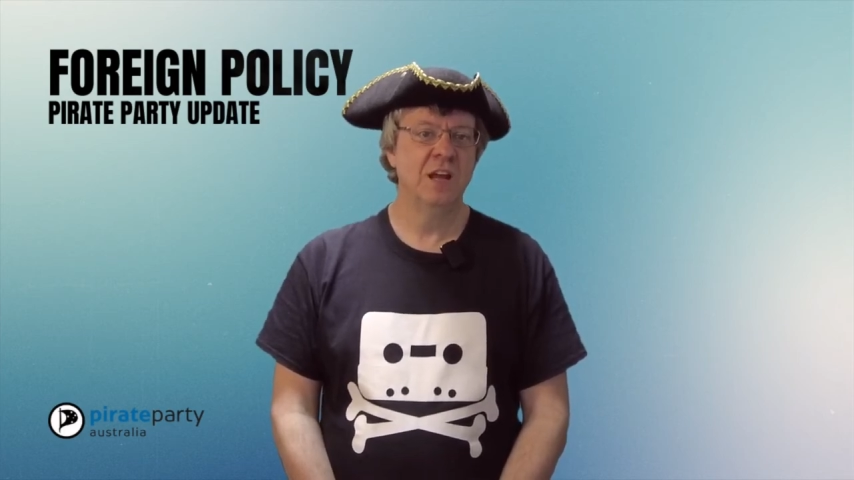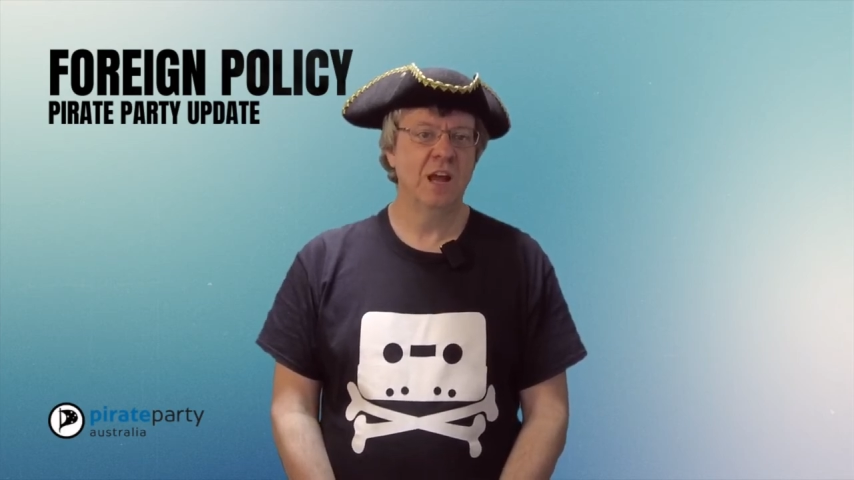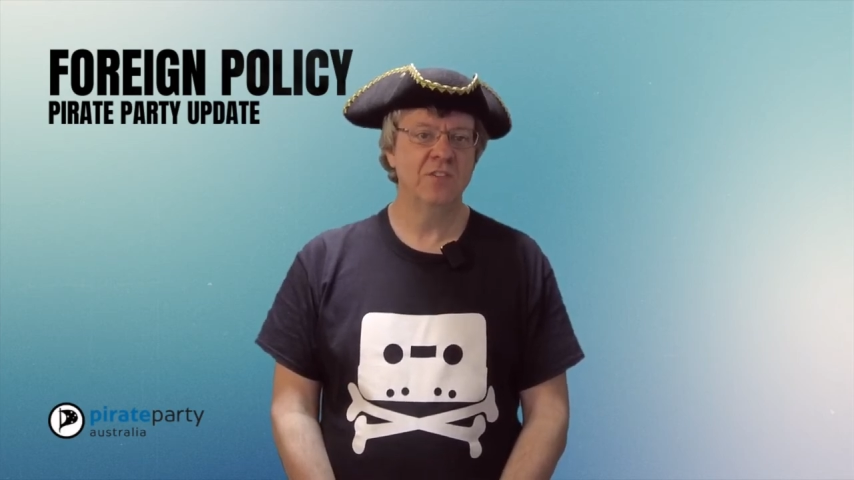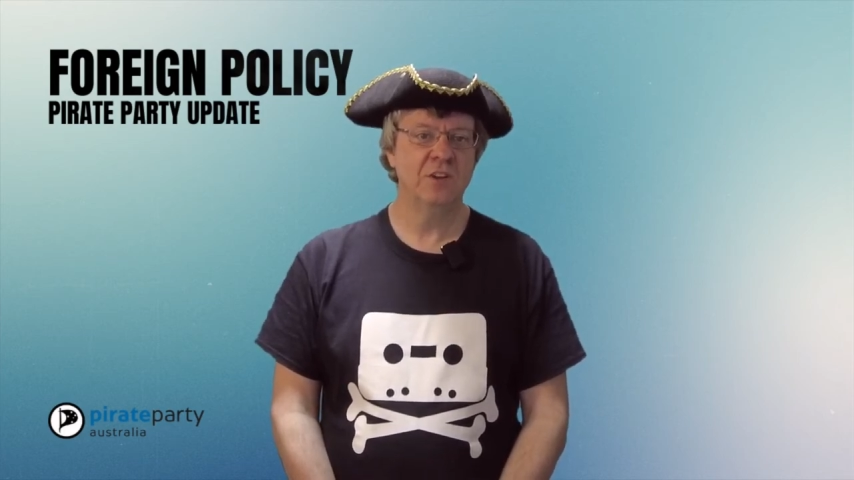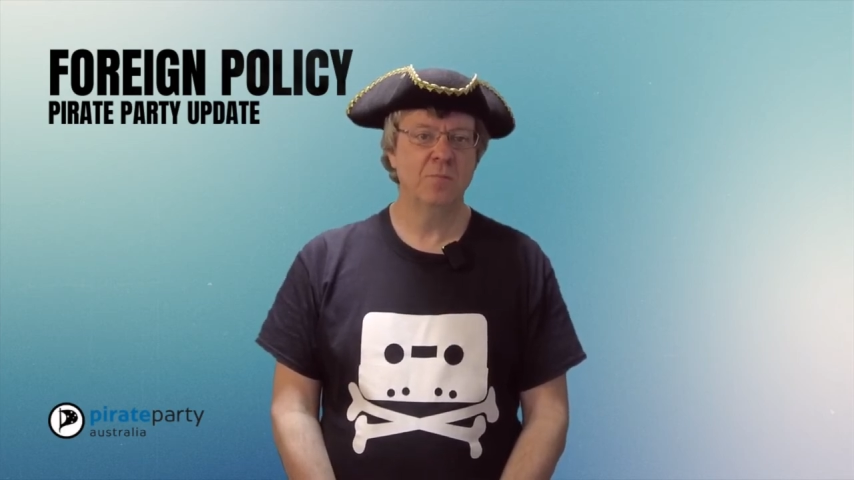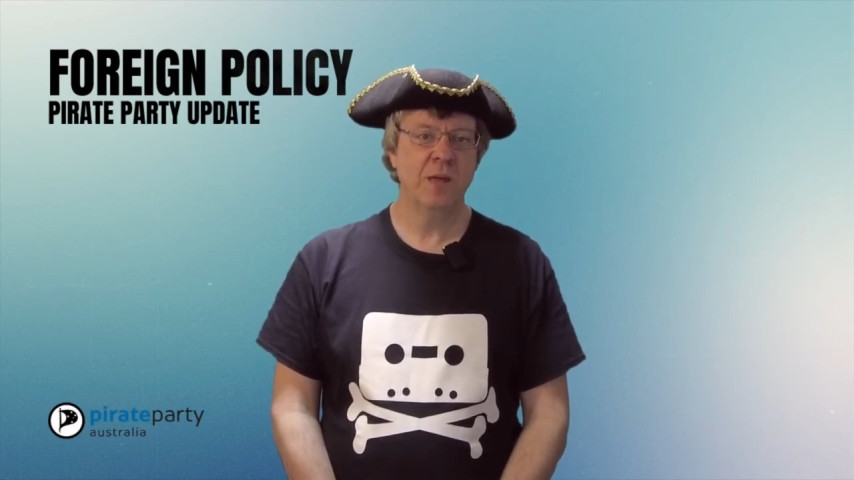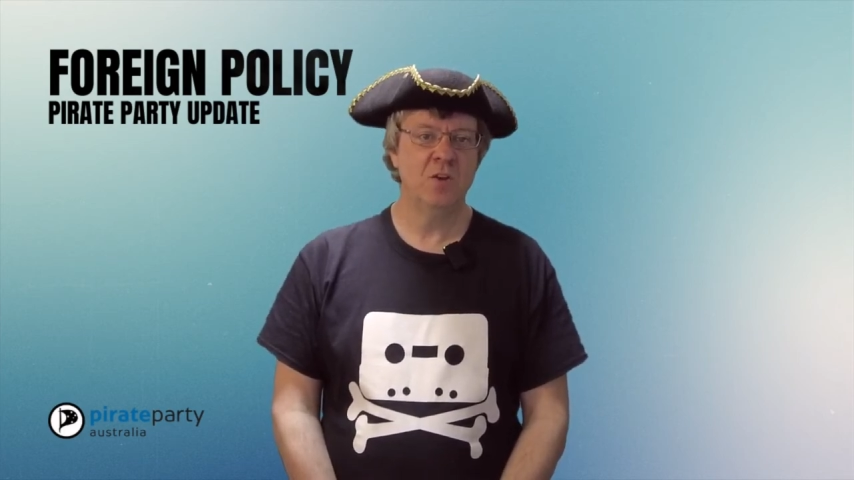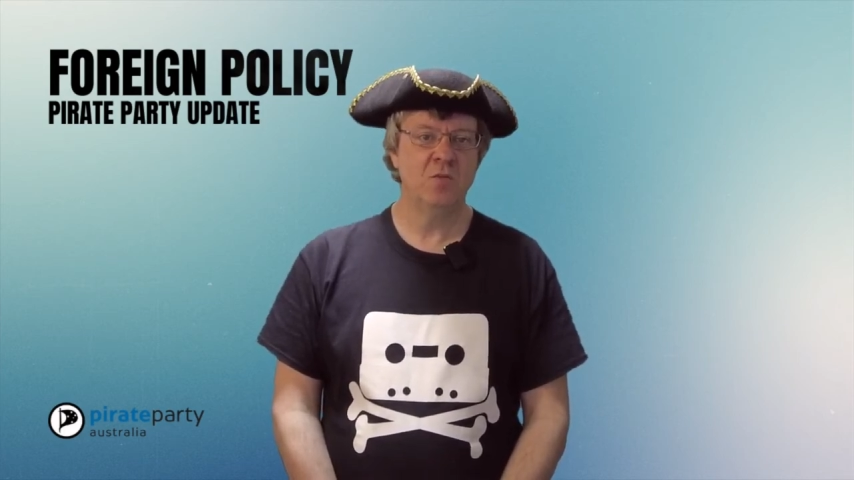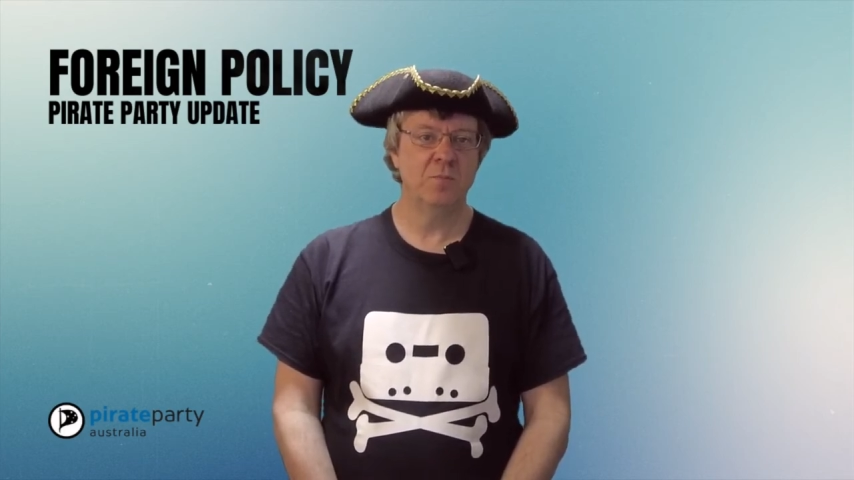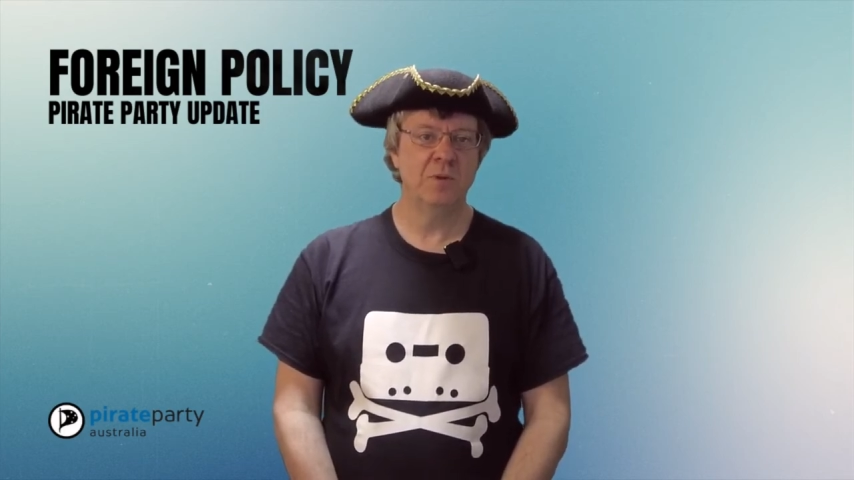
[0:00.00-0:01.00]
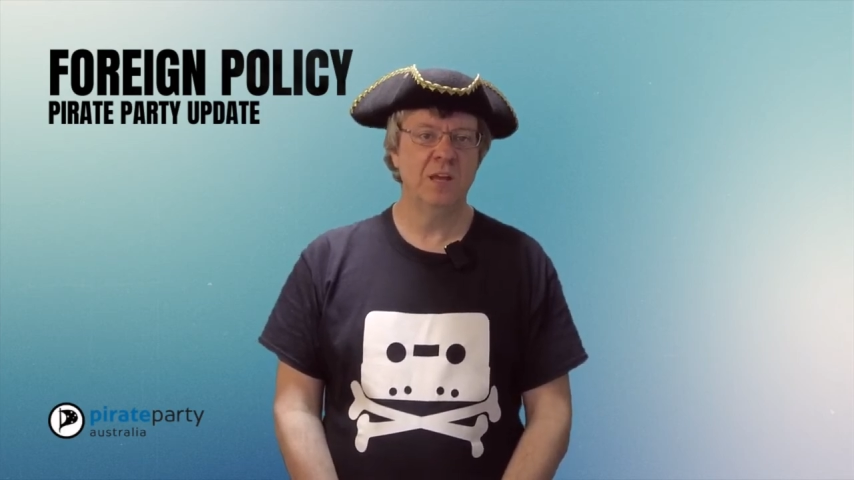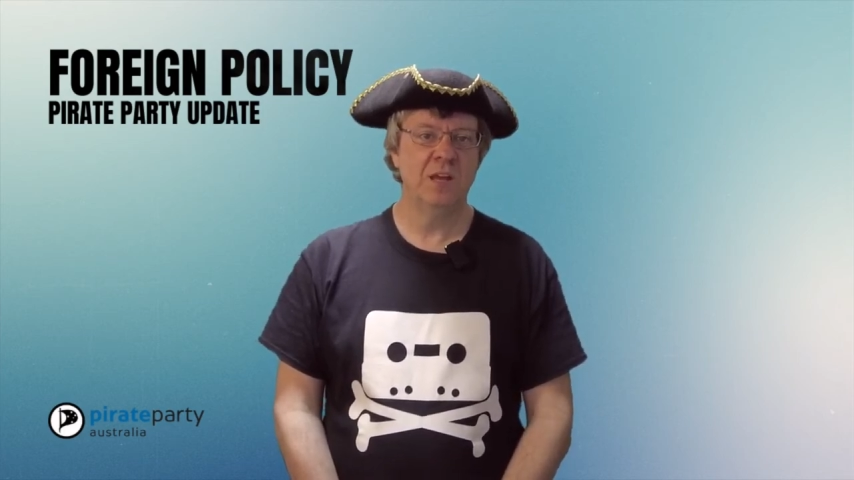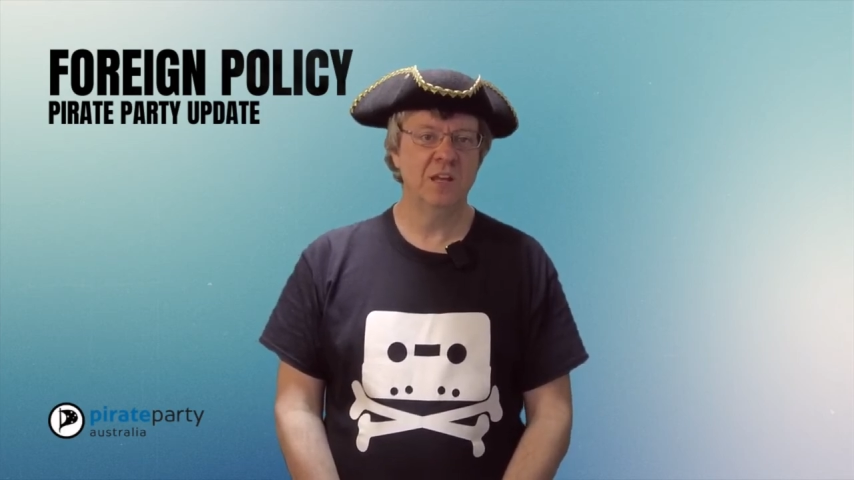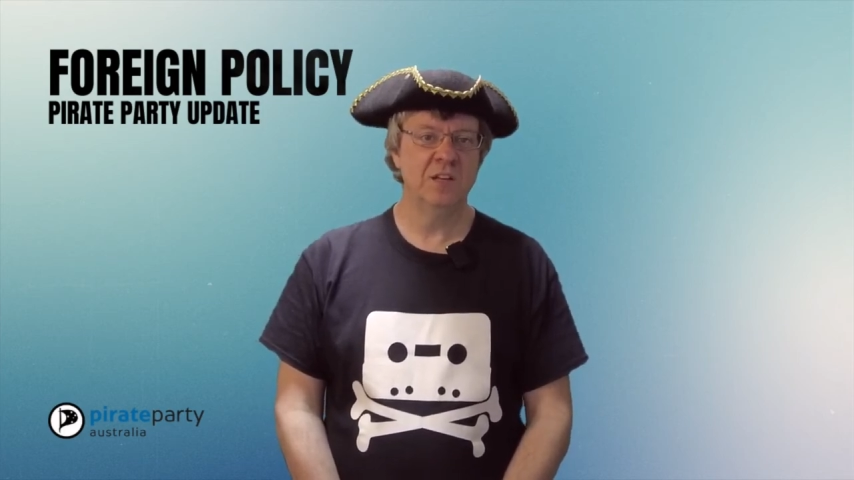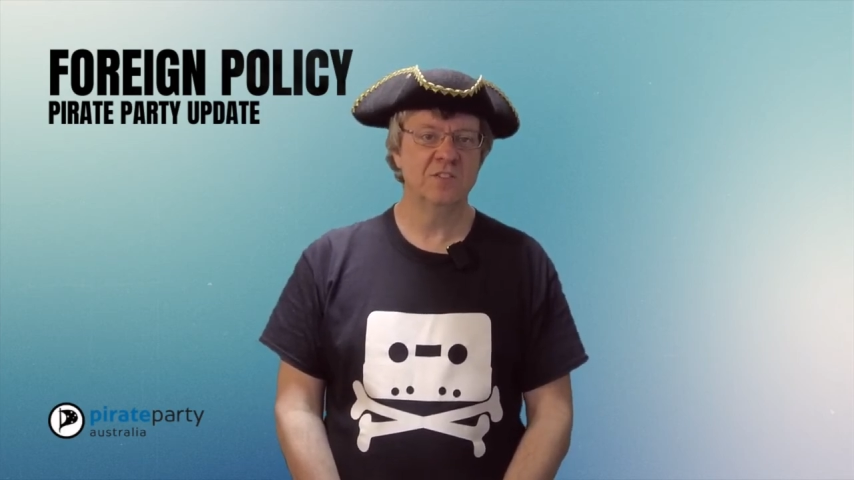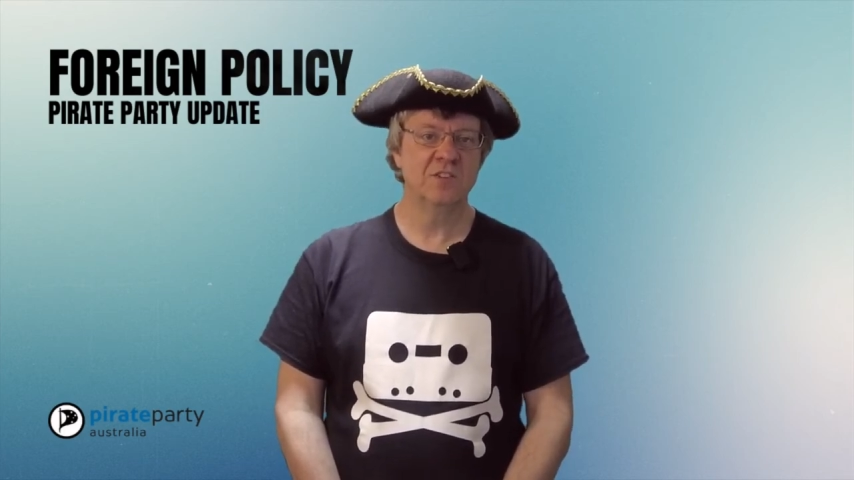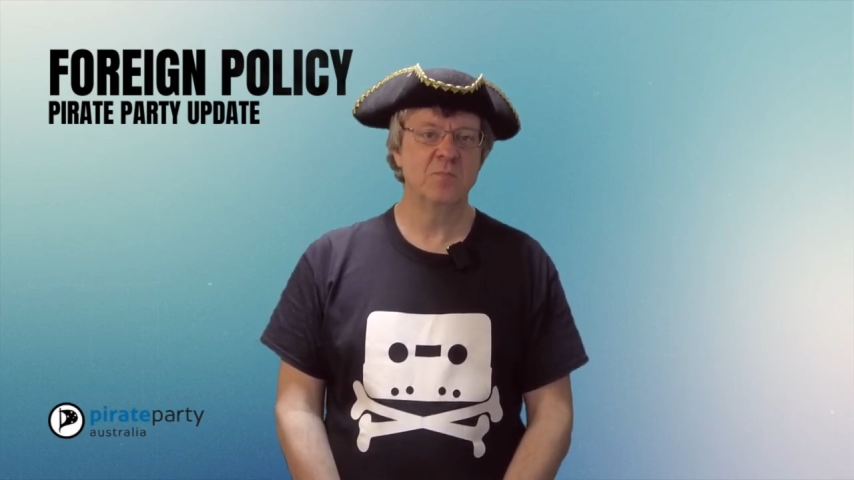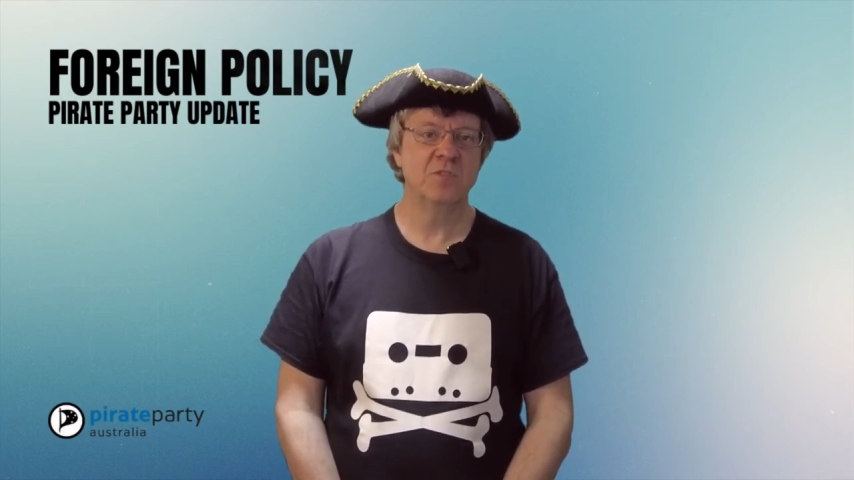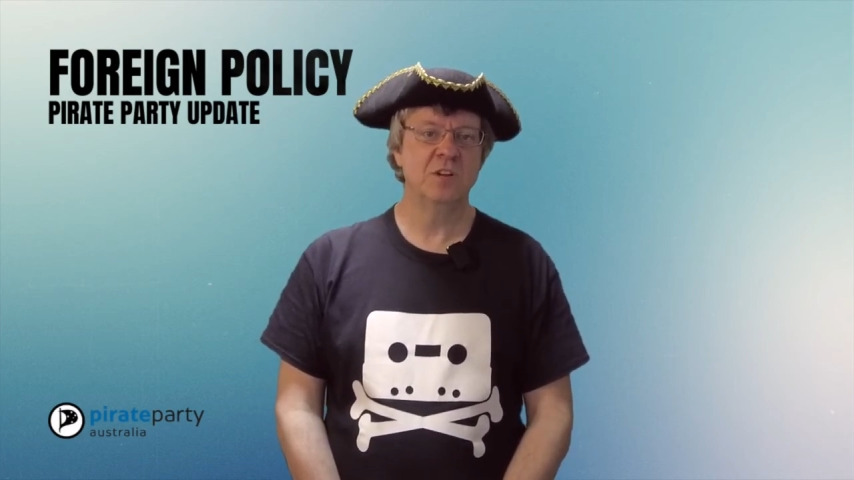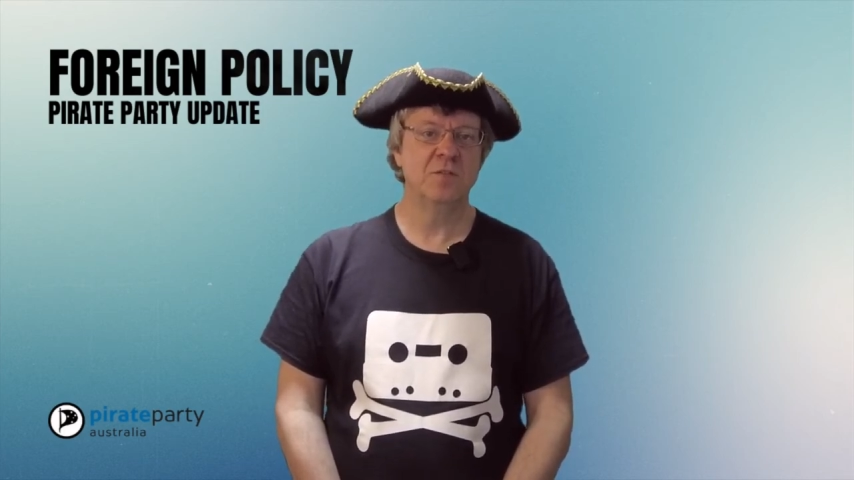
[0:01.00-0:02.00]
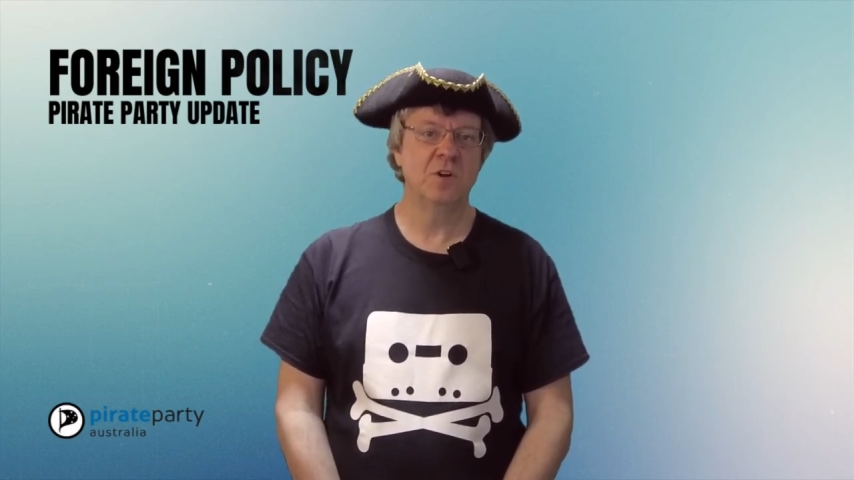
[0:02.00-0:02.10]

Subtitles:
as compared to it being a hidden subsidy for